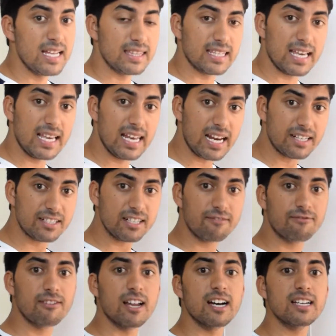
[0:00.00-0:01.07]
The electric
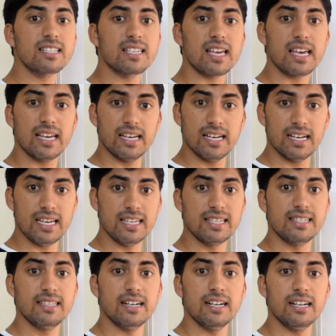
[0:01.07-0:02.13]
flux
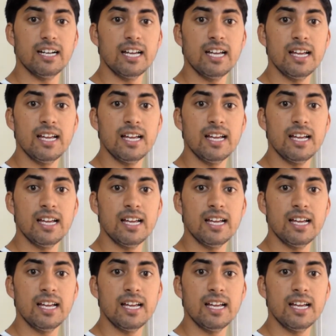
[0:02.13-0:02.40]
is the